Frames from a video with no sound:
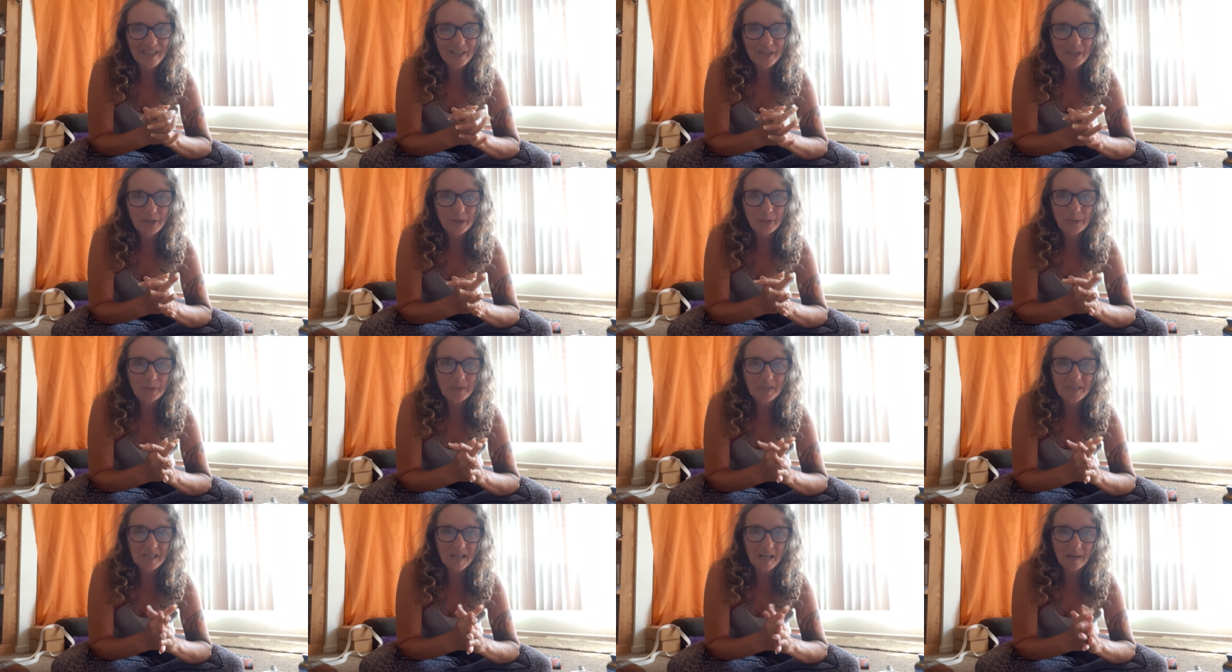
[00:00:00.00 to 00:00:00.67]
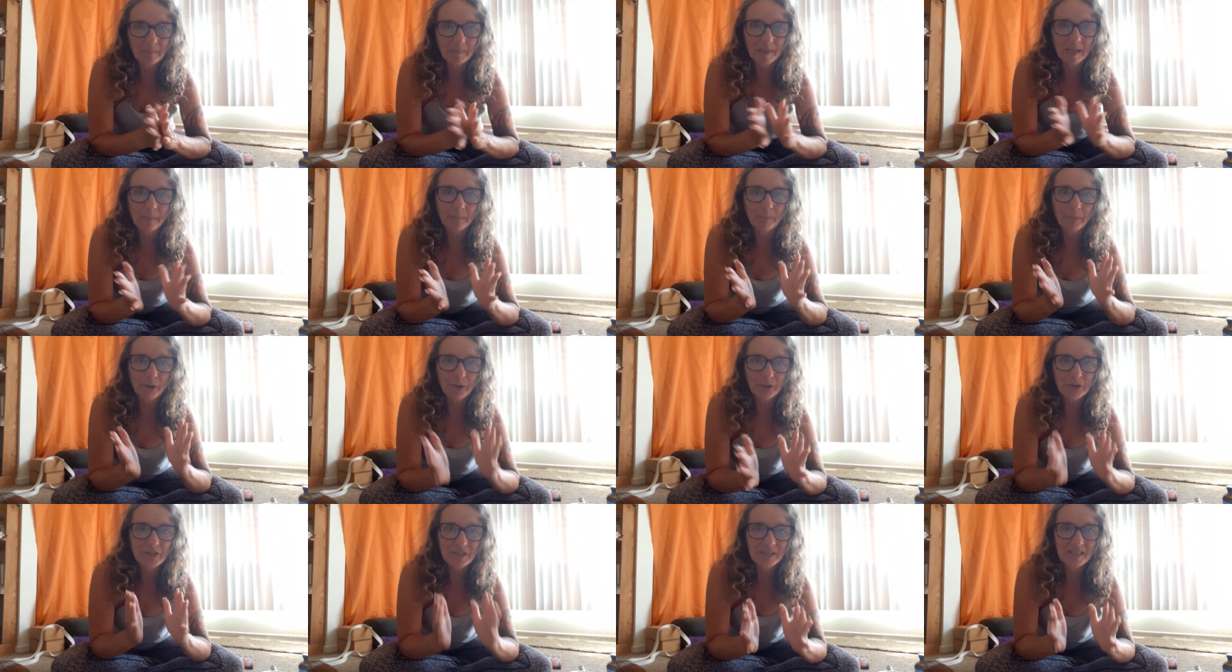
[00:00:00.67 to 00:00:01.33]
do some
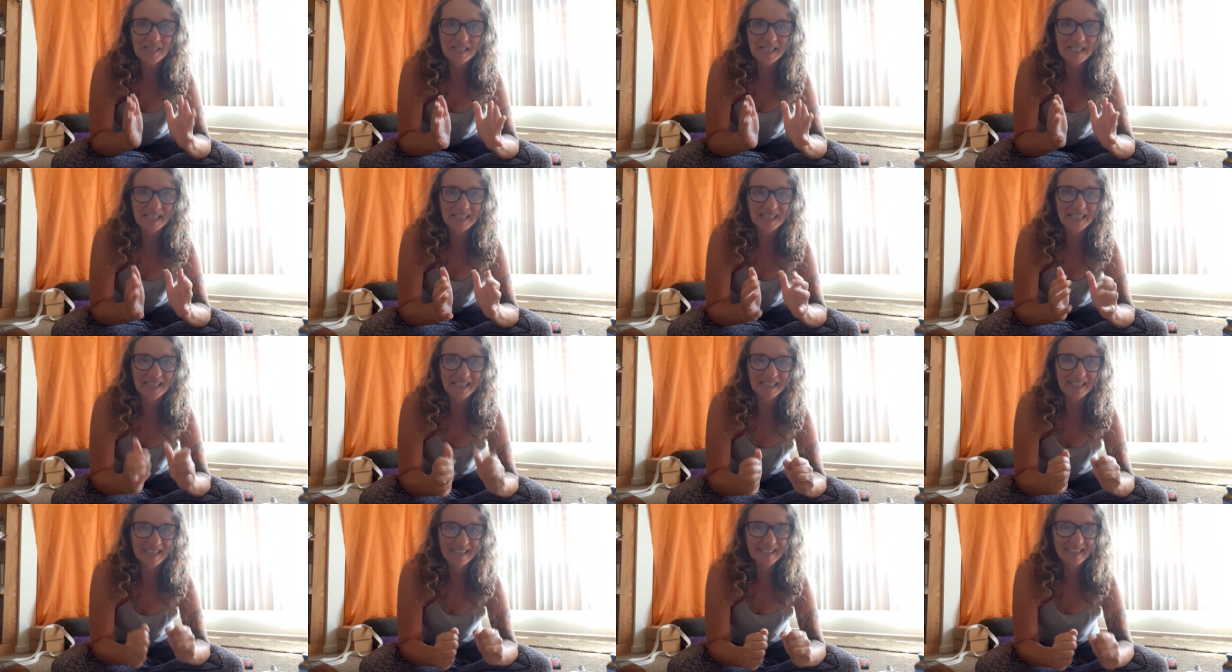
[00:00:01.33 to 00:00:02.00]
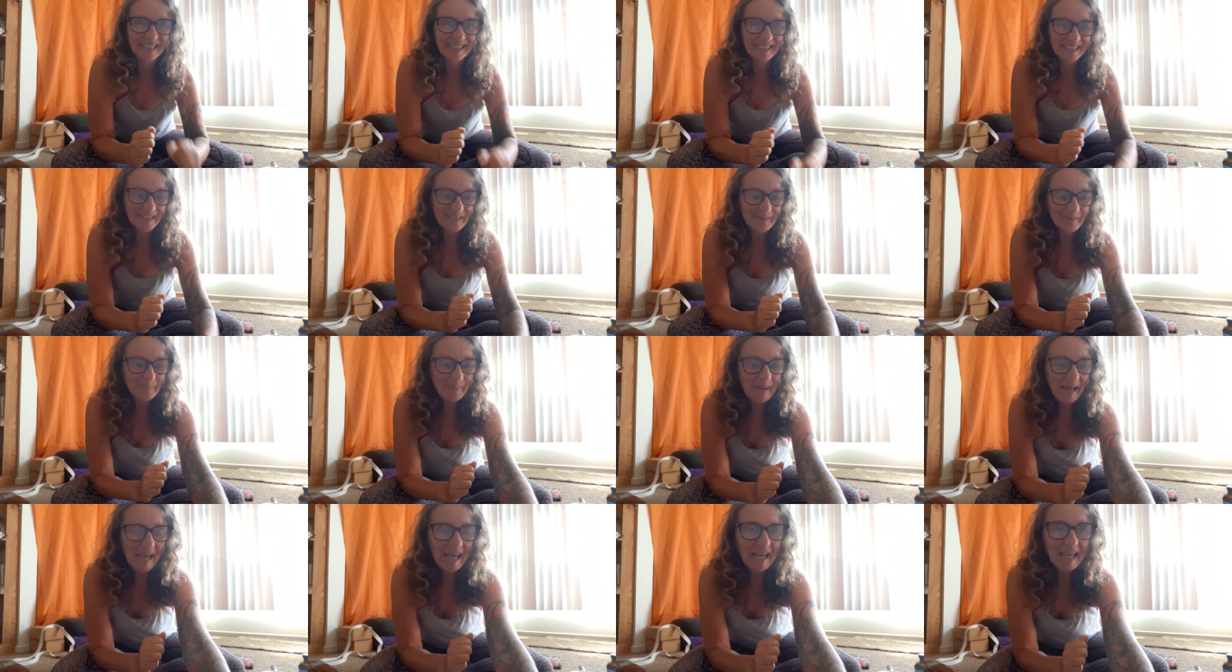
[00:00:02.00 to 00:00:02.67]
emergency
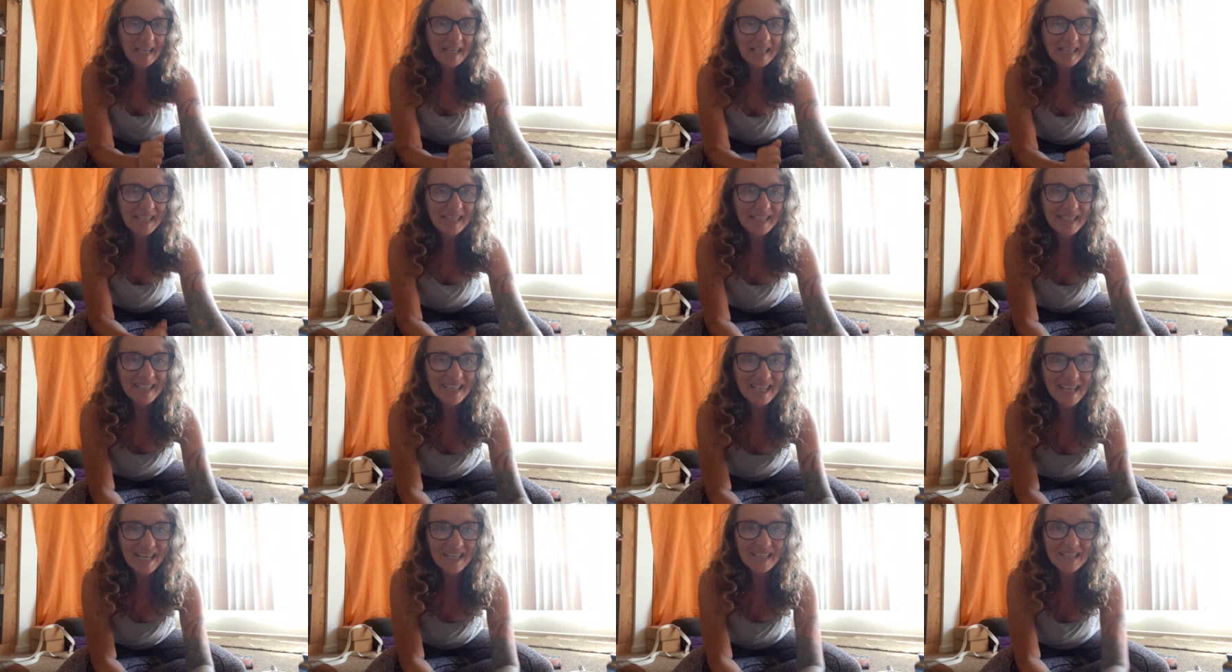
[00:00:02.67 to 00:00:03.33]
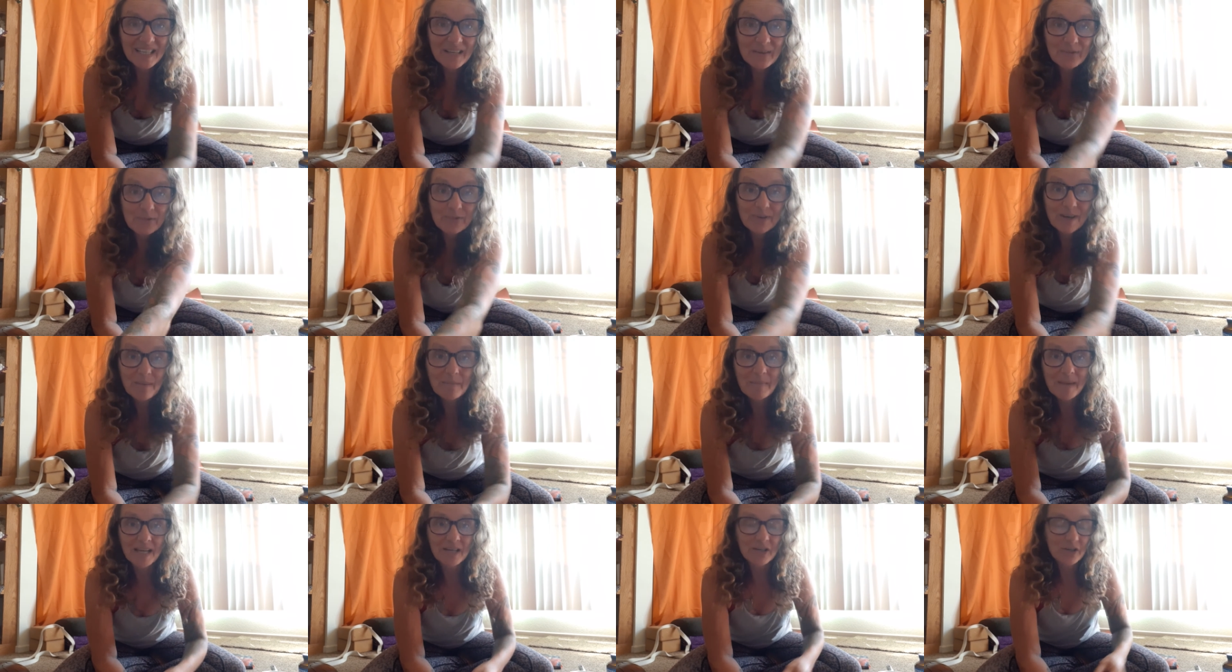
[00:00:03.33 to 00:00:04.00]
pain and
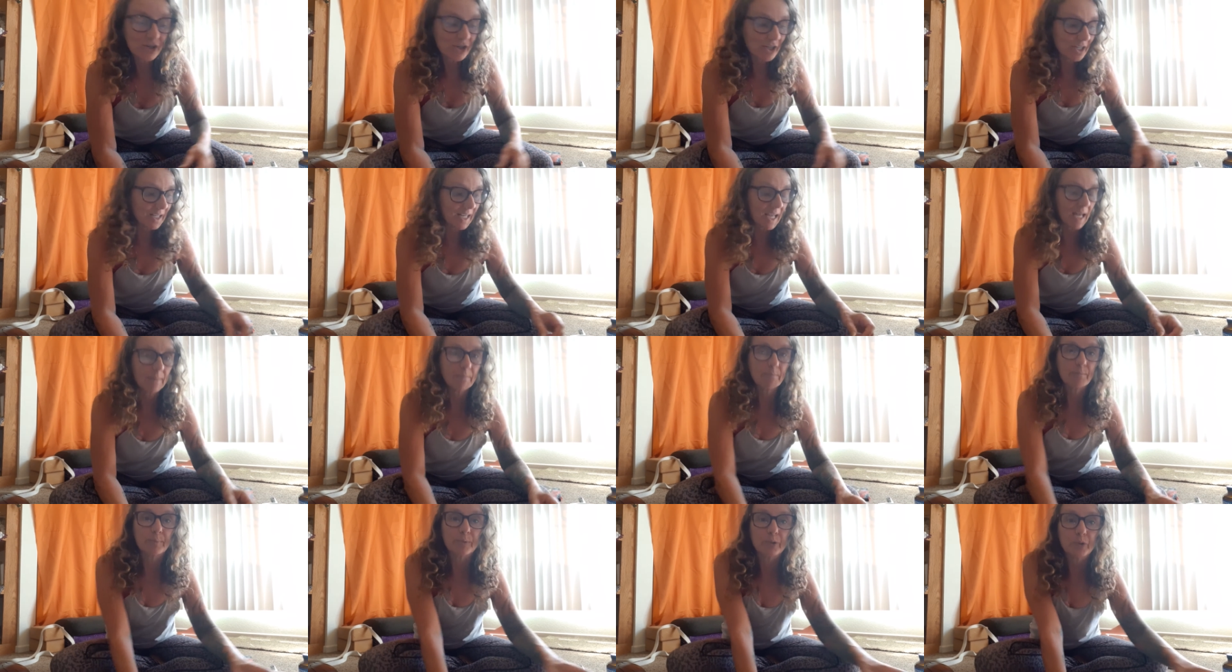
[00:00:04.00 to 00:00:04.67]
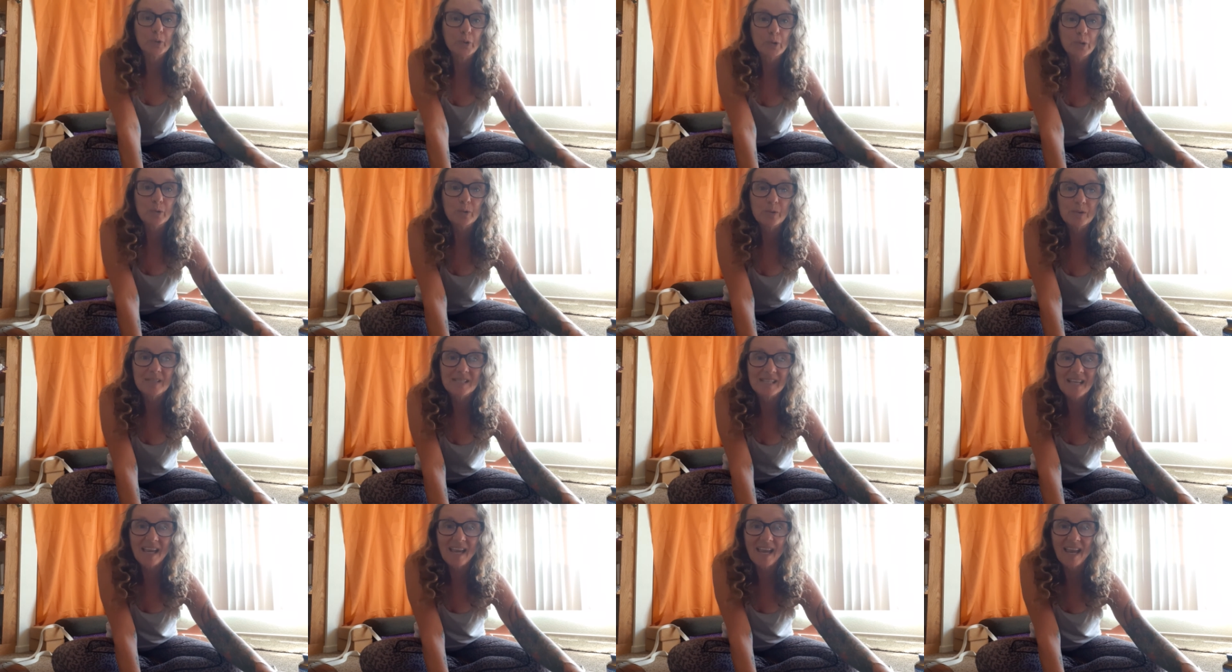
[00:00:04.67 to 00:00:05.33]
inflammation and
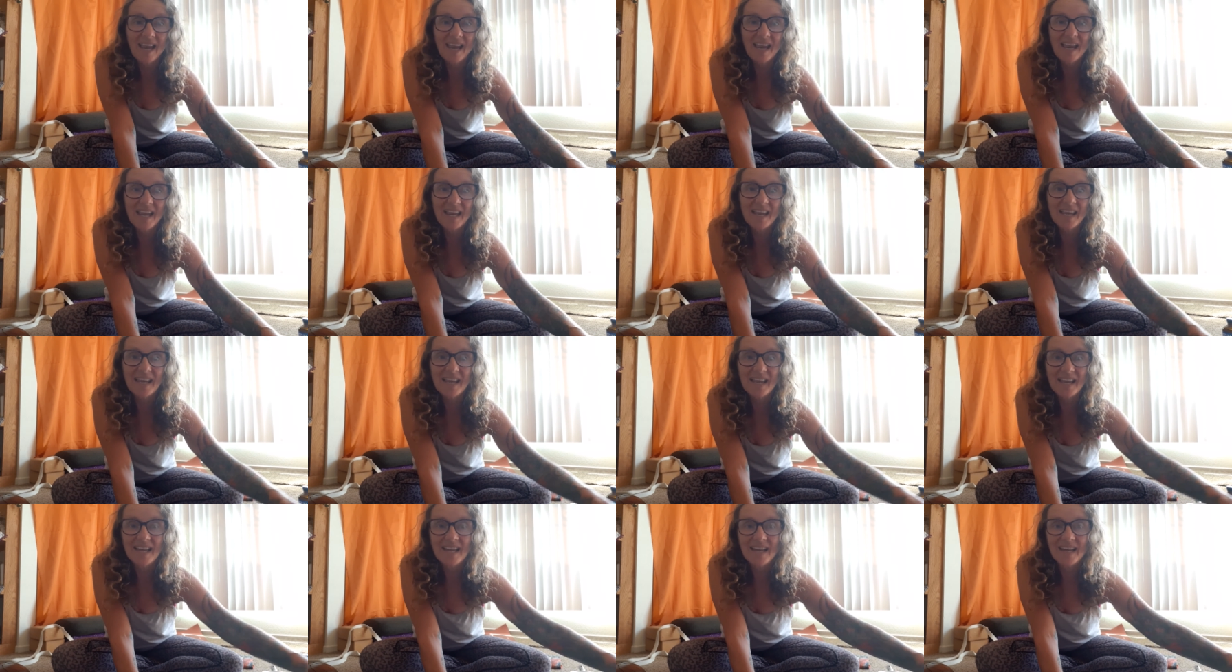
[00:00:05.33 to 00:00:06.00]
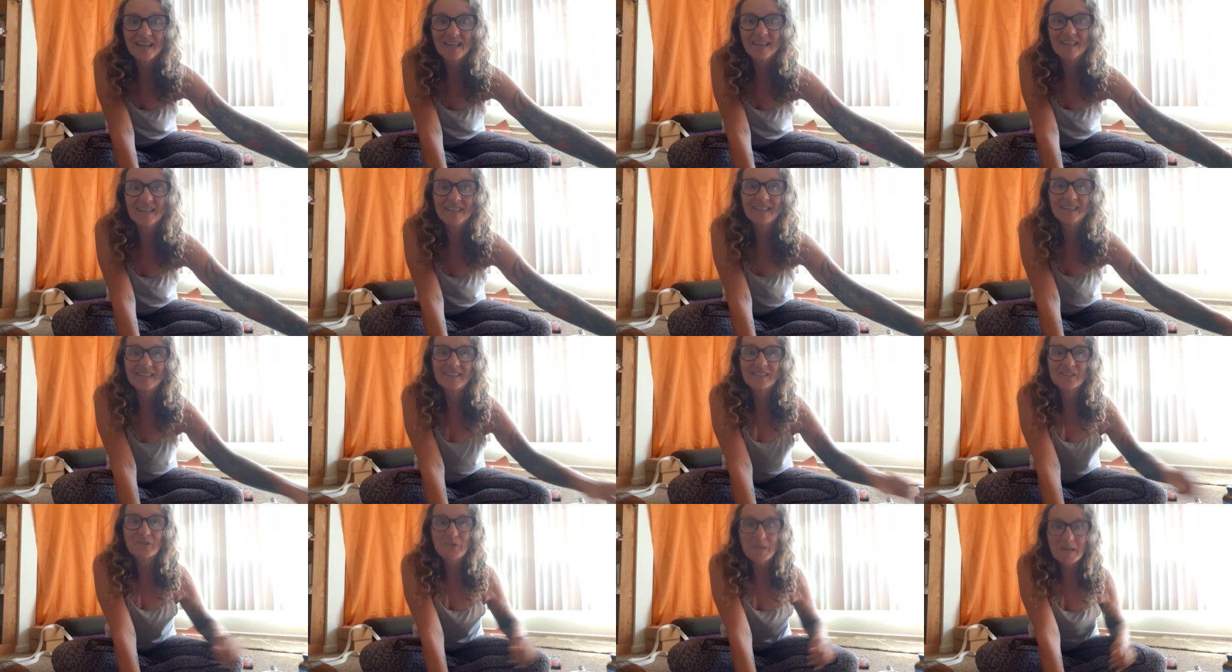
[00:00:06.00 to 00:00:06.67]
bruising
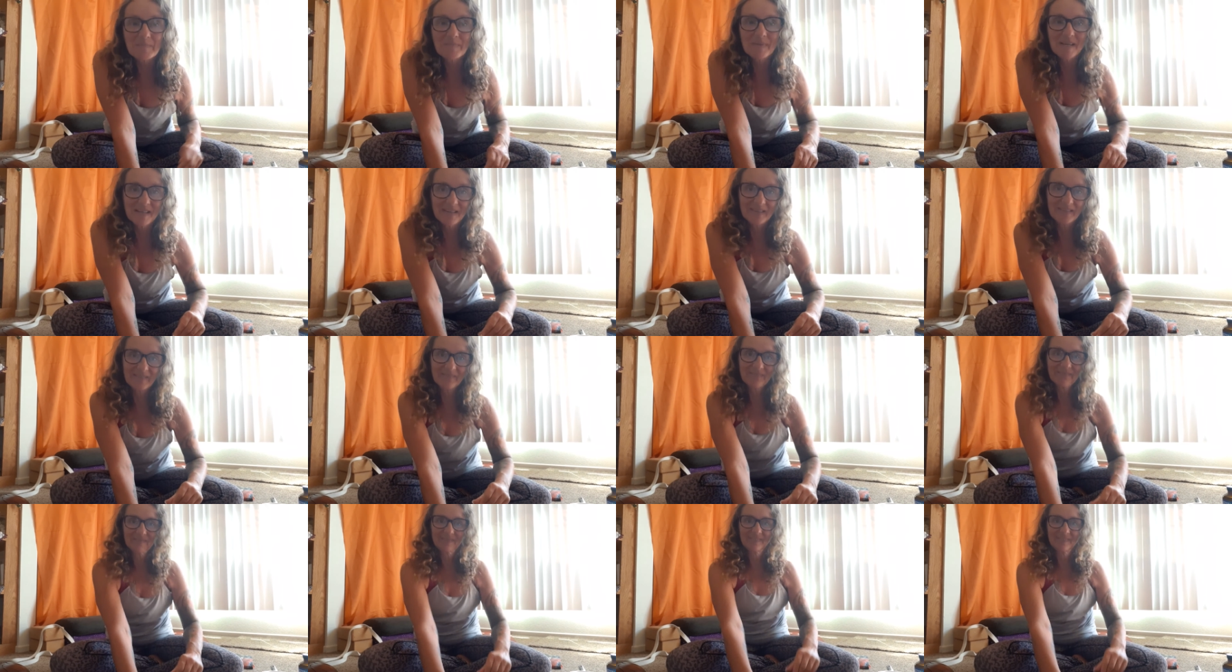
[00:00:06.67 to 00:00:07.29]
treatment.